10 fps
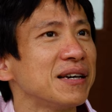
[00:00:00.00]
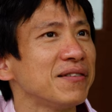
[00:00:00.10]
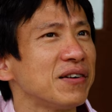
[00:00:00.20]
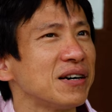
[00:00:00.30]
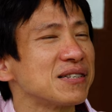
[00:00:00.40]

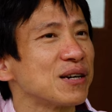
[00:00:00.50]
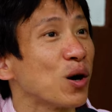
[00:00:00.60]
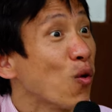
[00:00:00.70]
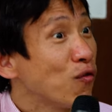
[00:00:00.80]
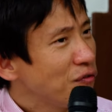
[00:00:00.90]
give us an
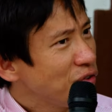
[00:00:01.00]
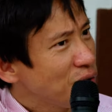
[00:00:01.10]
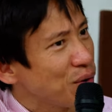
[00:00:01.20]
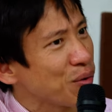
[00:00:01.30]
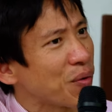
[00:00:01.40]

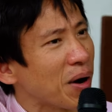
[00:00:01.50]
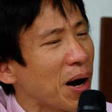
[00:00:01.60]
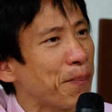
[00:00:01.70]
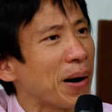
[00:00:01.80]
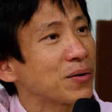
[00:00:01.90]
overview
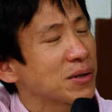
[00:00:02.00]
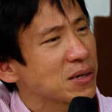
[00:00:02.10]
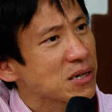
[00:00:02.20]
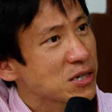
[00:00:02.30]
about the